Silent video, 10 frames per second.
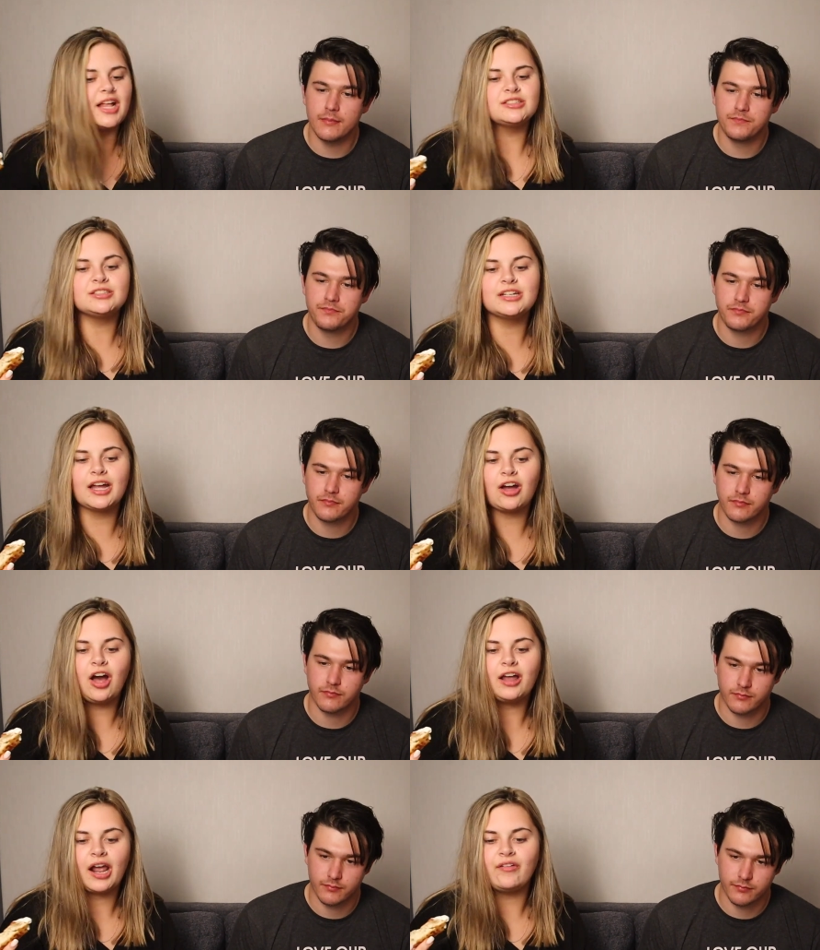Speaker 1: That's the thing I
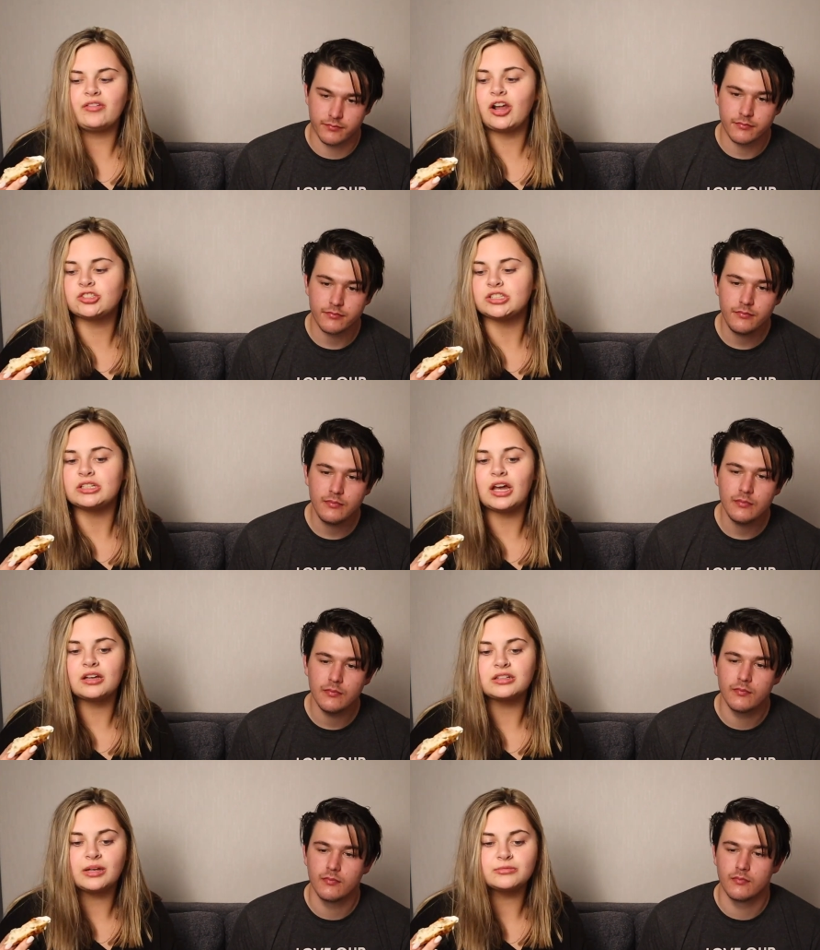got and I haven't touched it yet
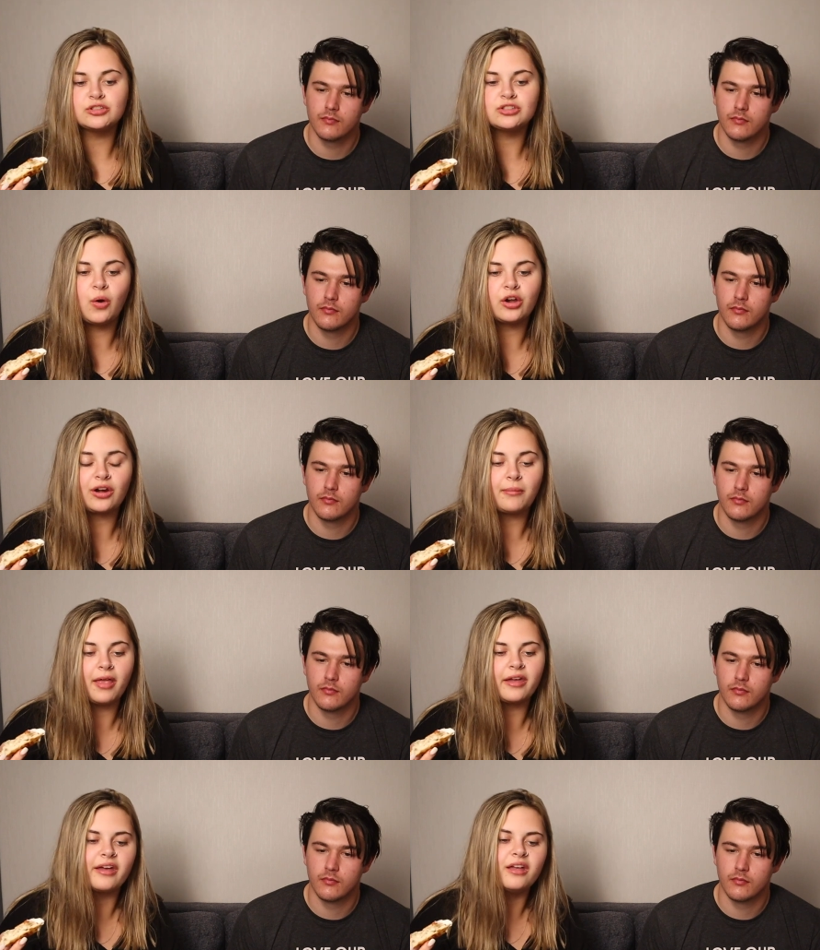because I'm just so hungry. I'm
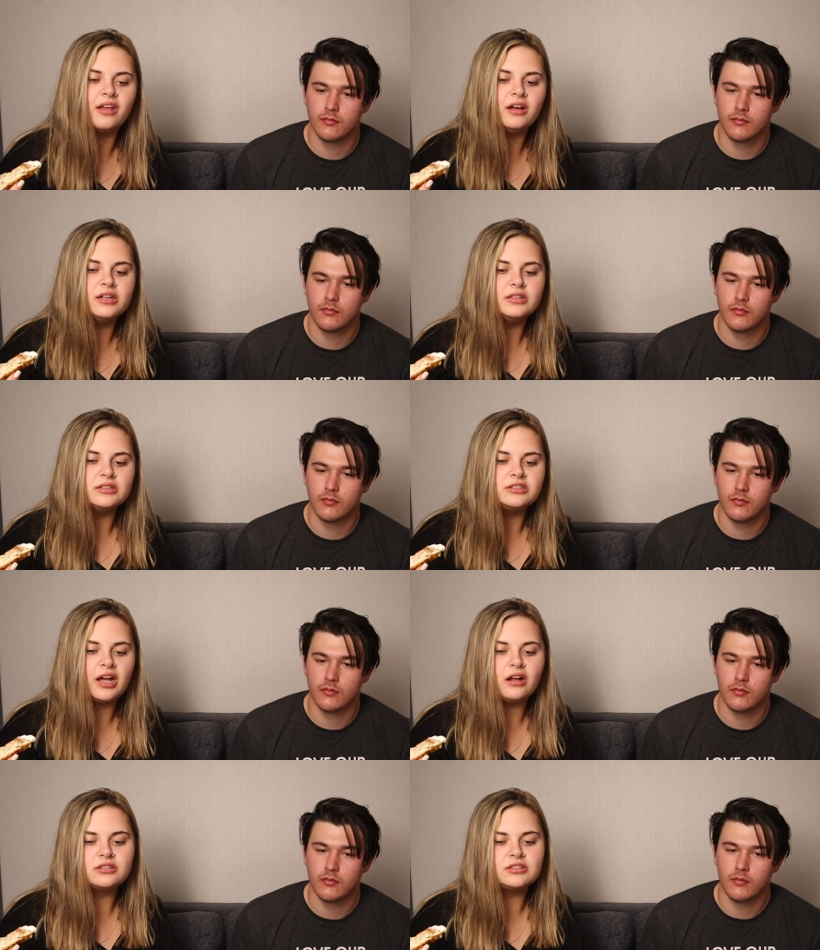like,
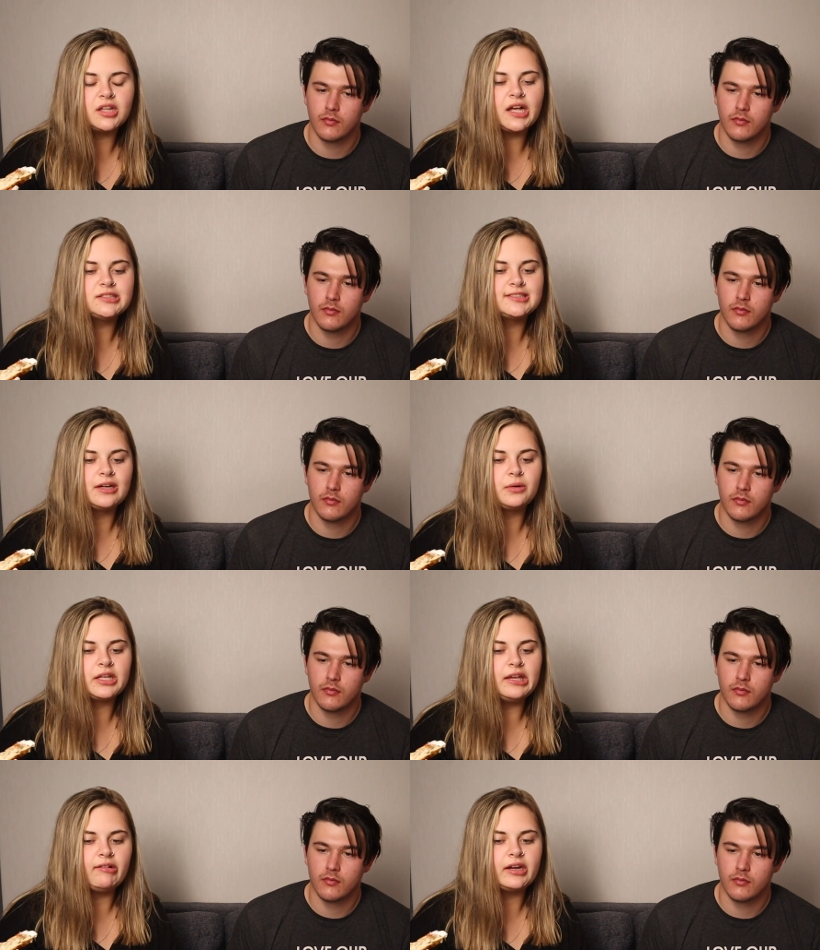salad's the last thing I want
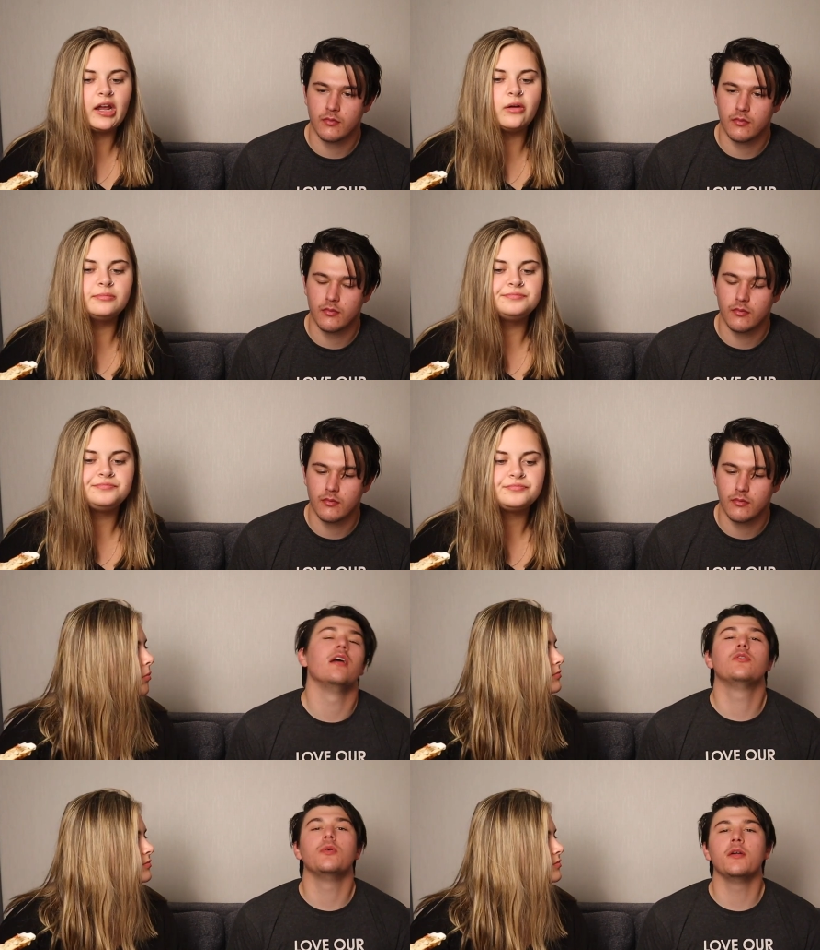to eat right now.
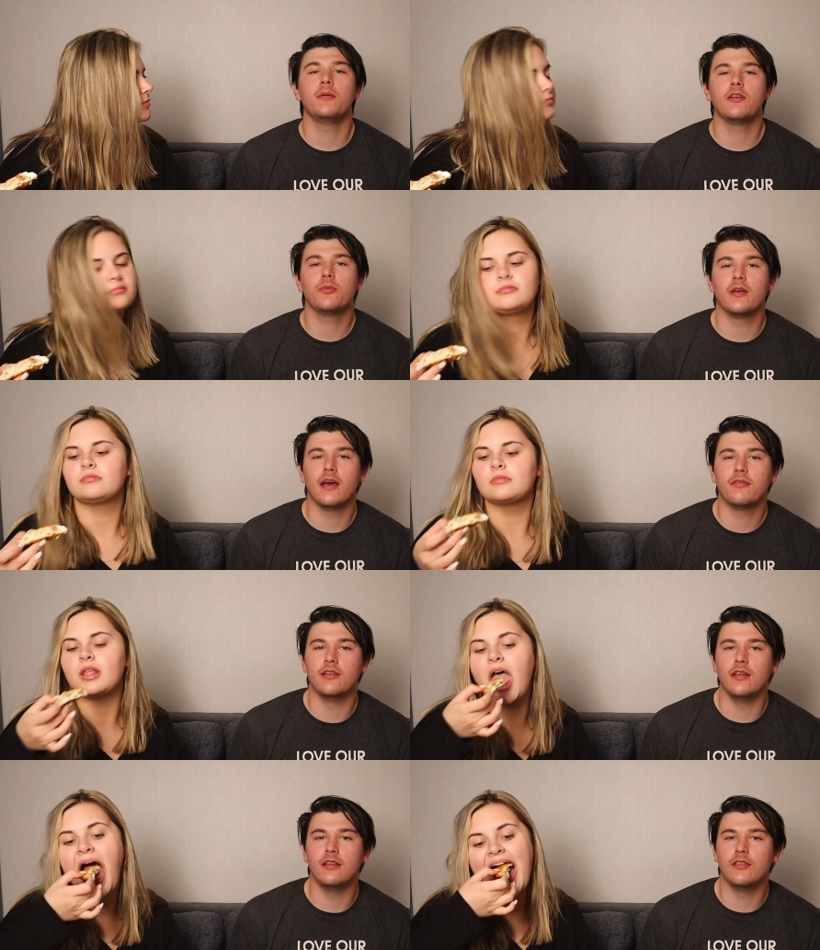
Speaker 2: It's weird because we
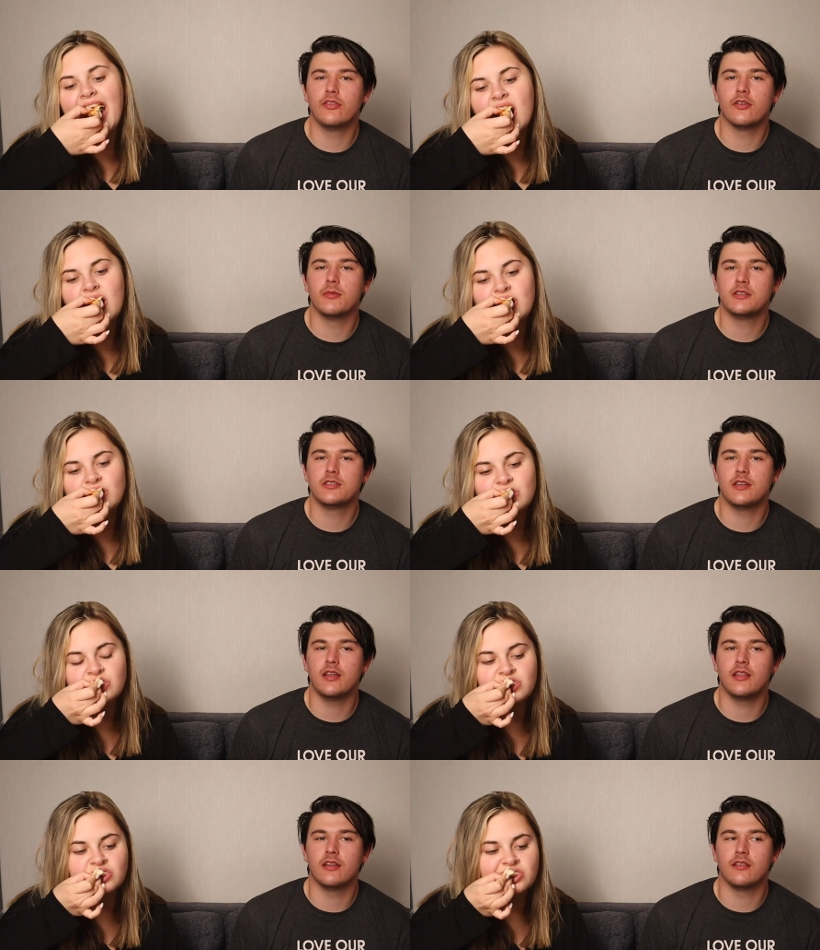haven't eaten so much
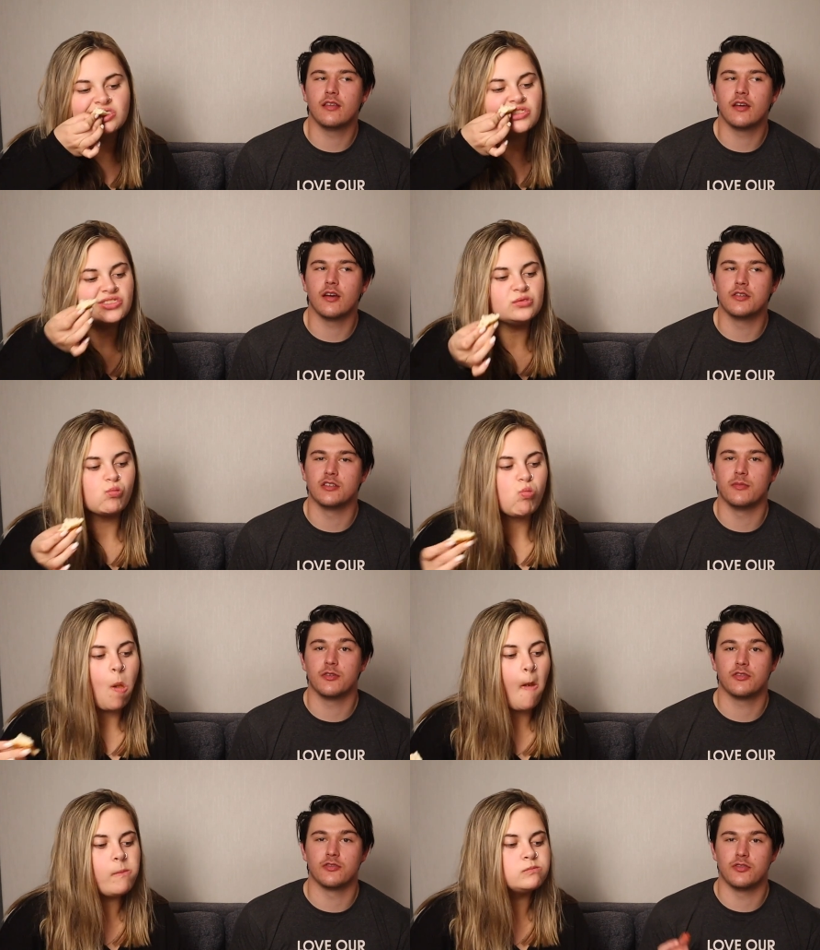today that it's like our
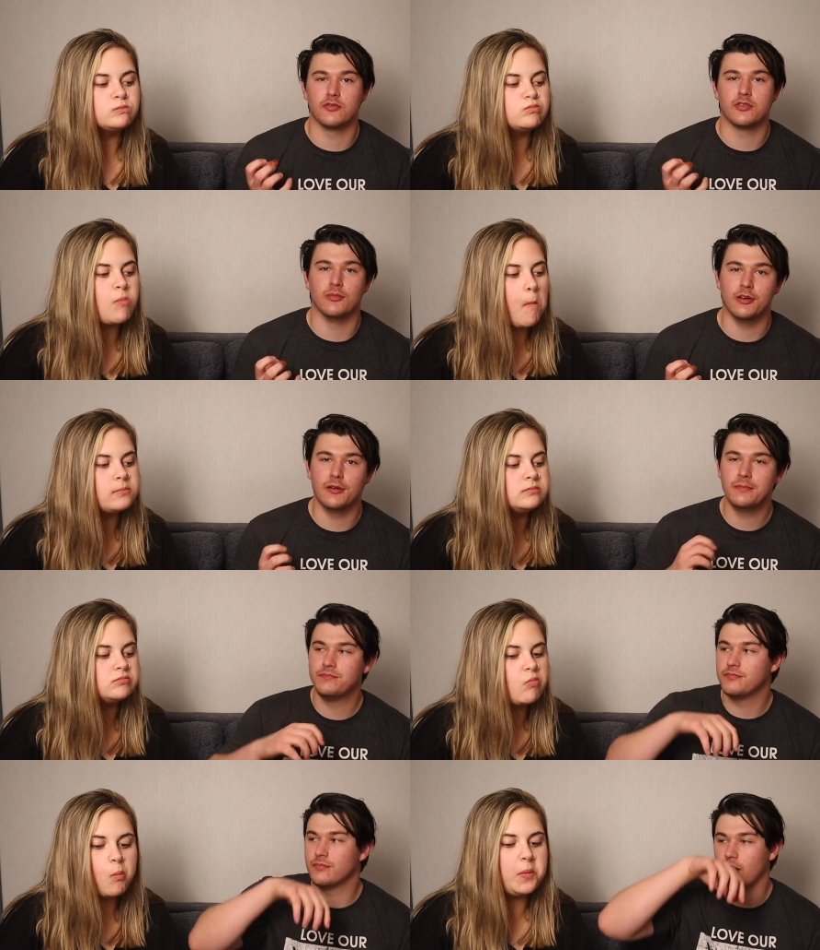stomachs are so
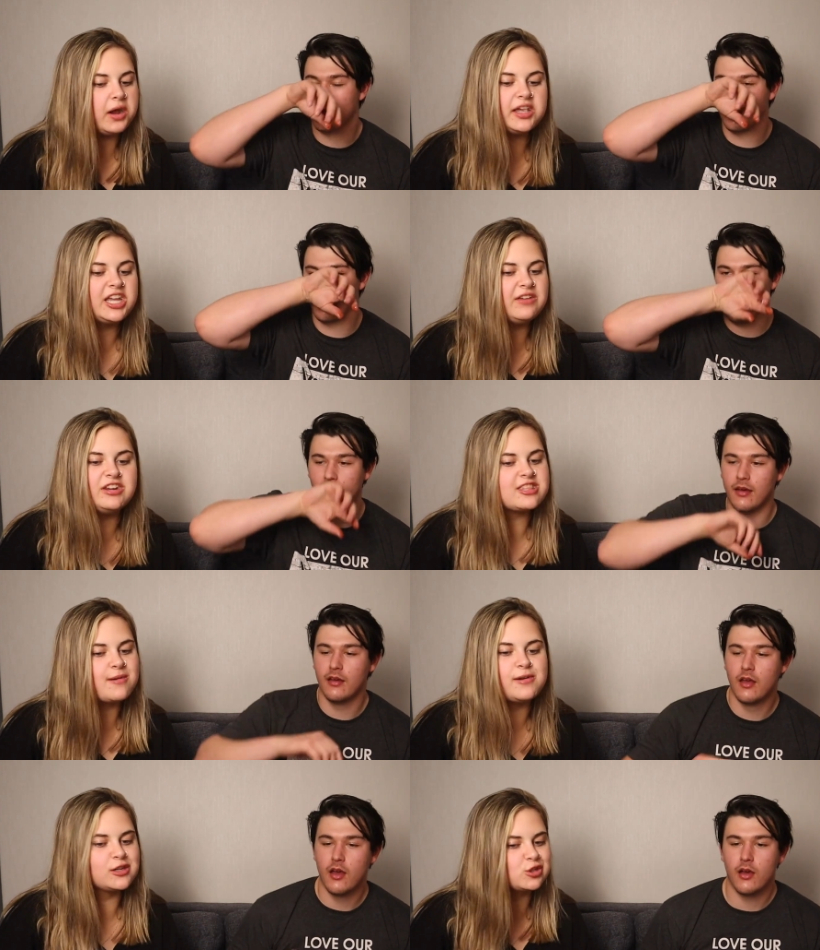small.
Speaker 1: We probably can't even eat
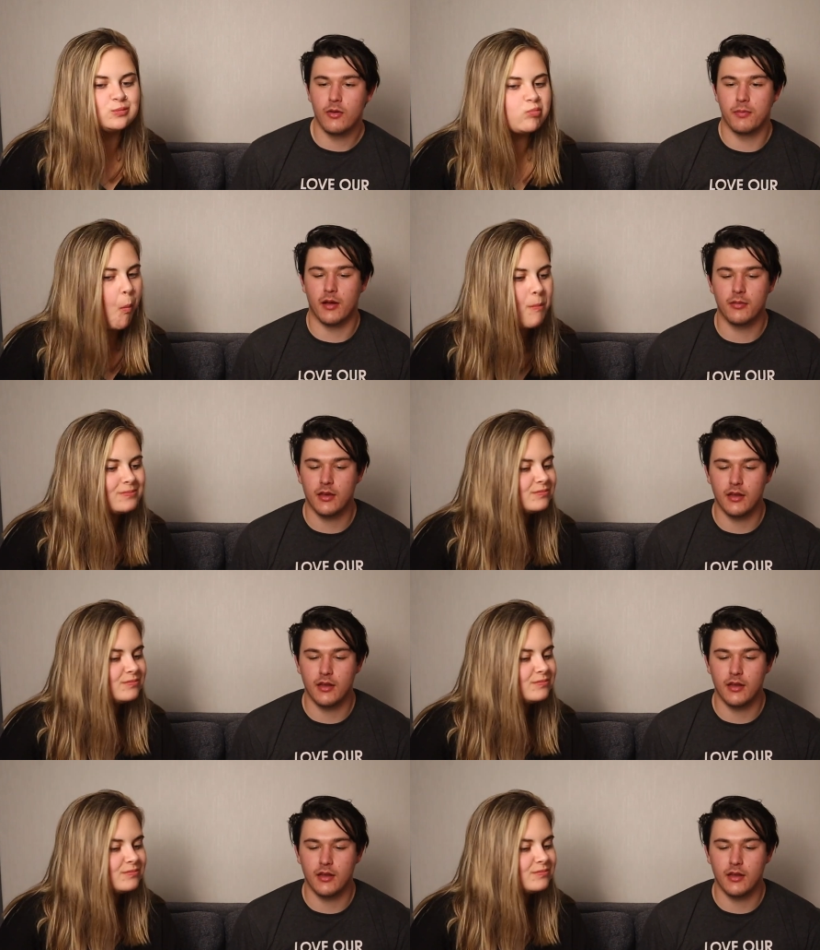that much. We probably